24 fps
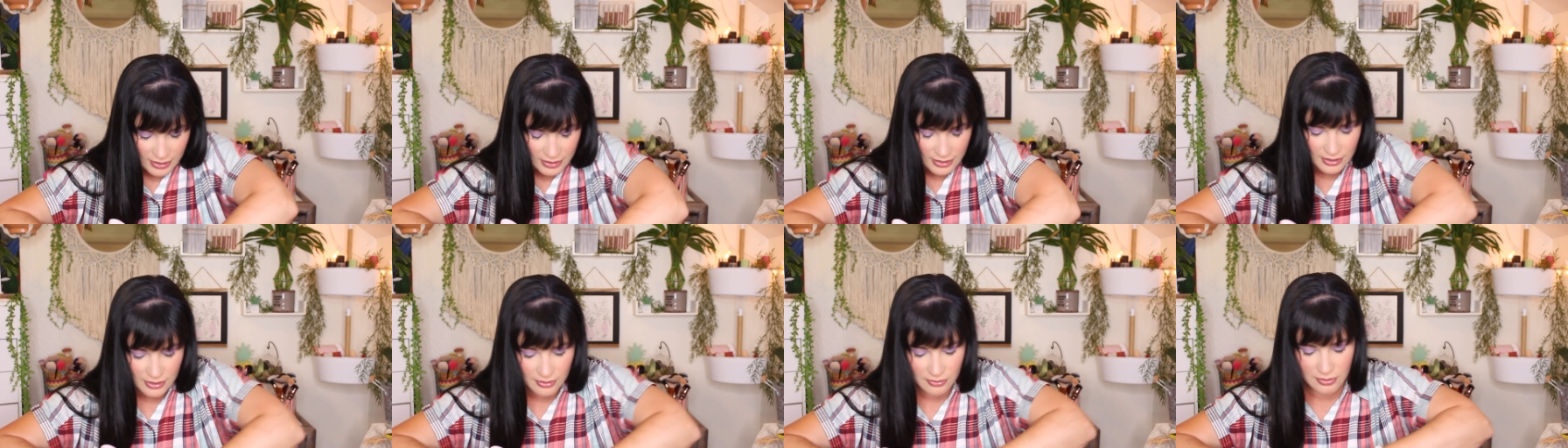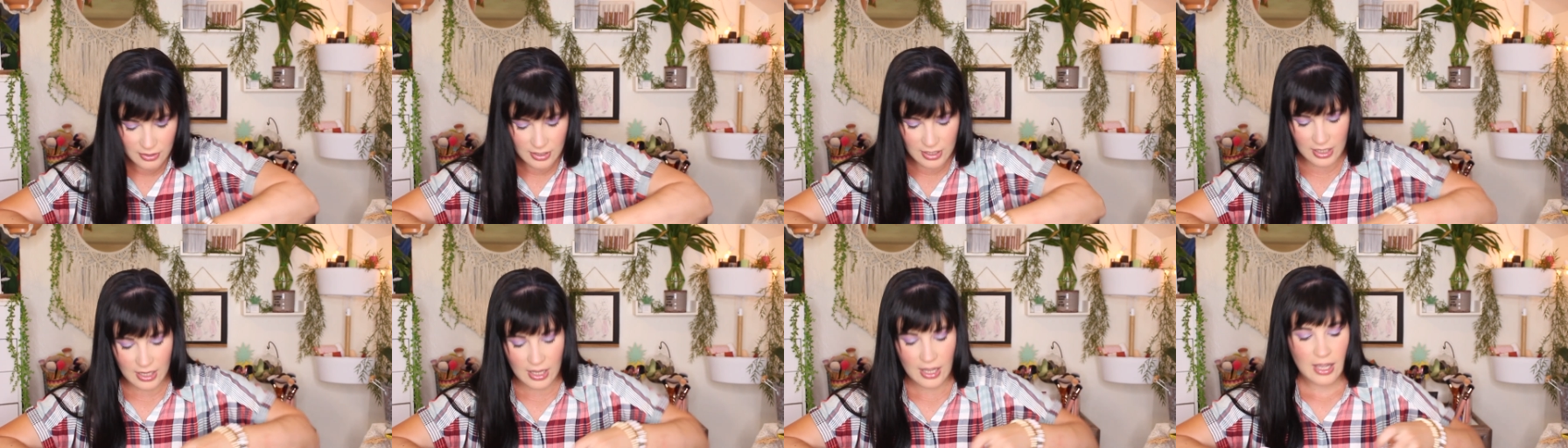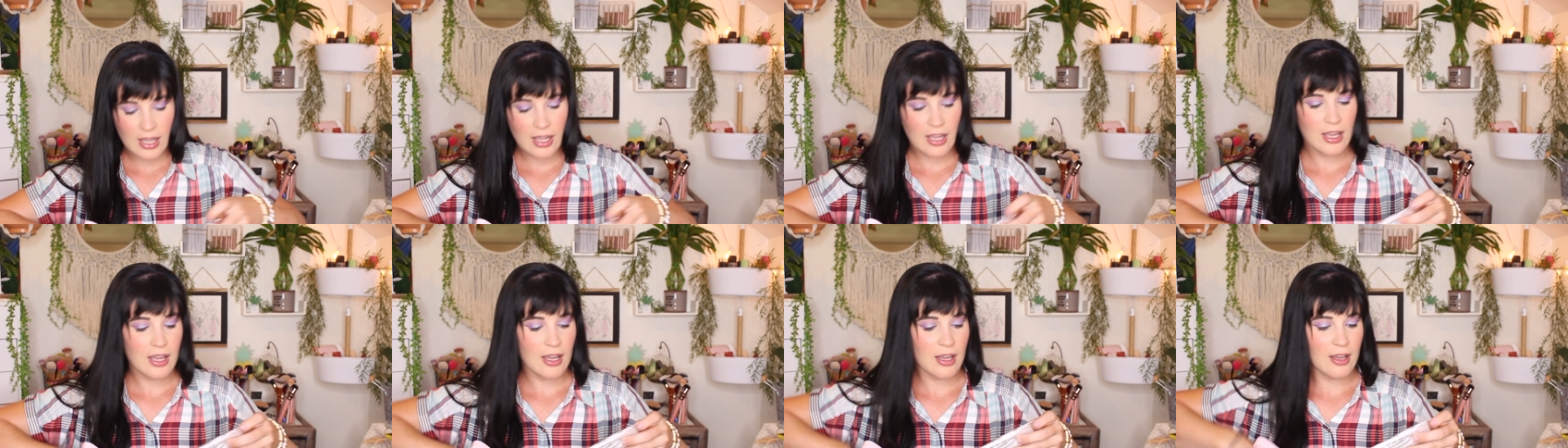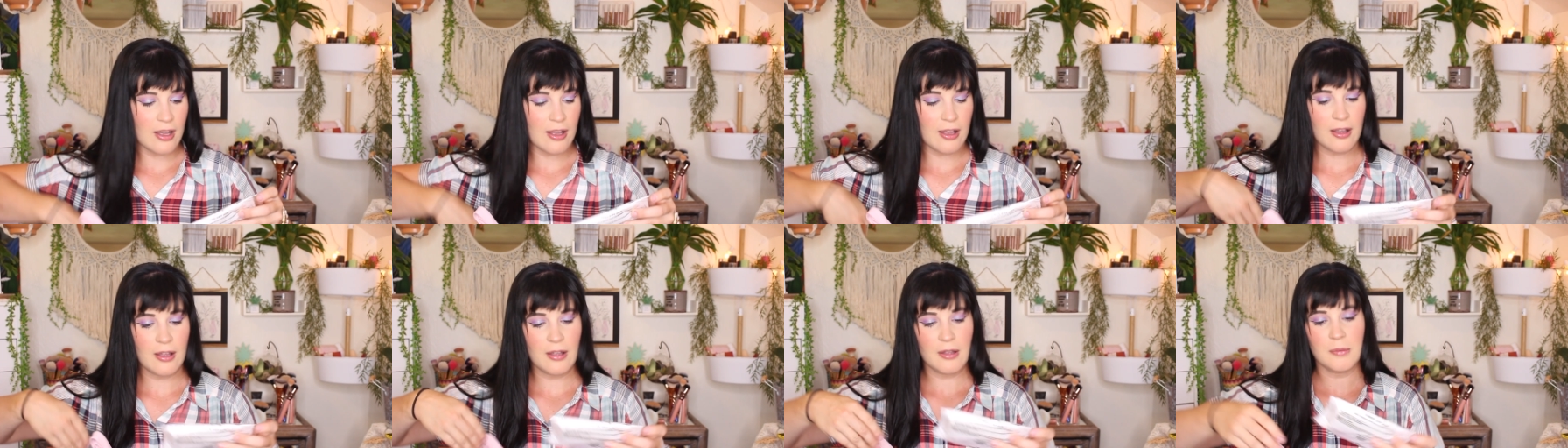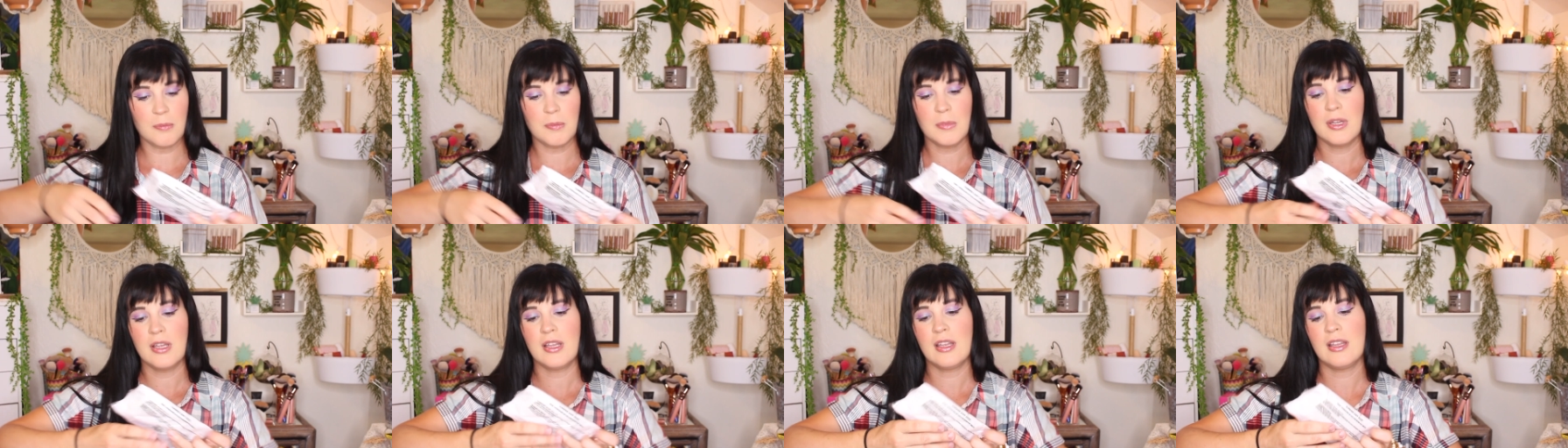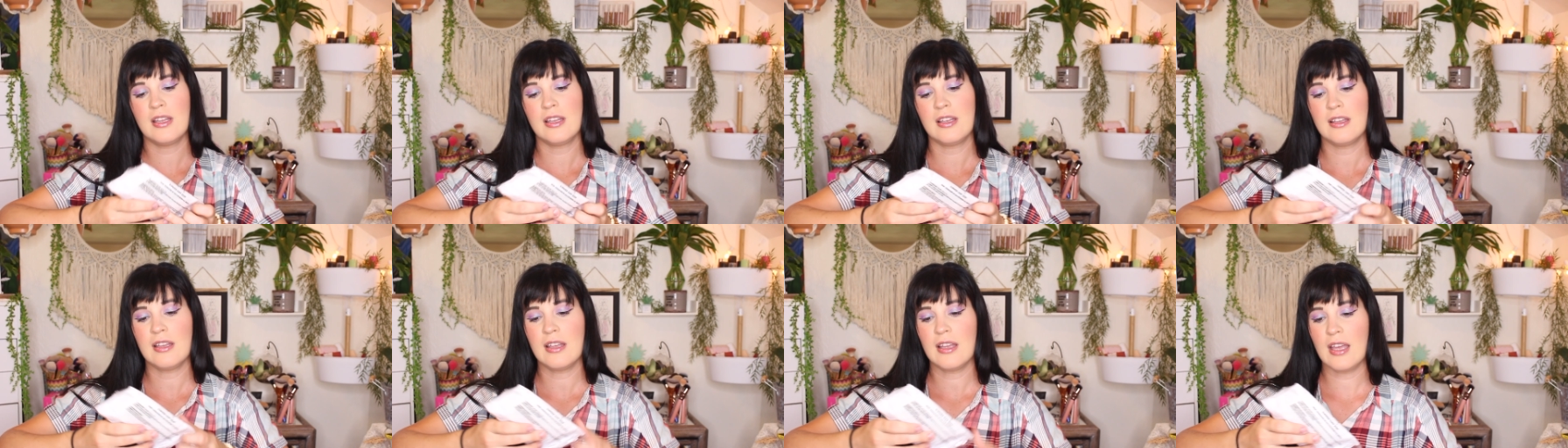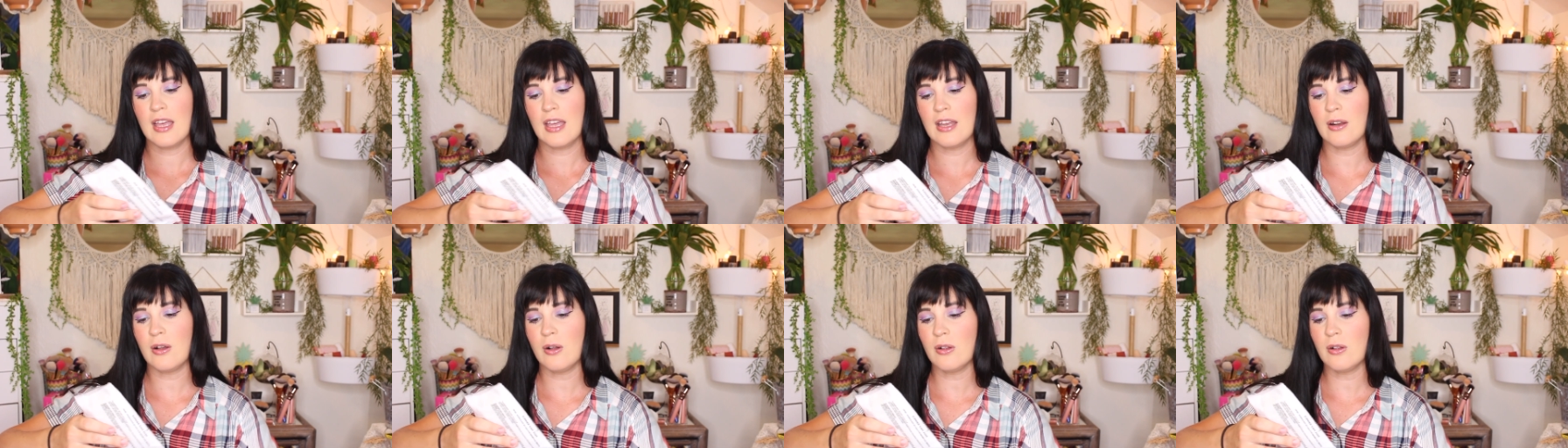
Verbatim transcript: you get um, an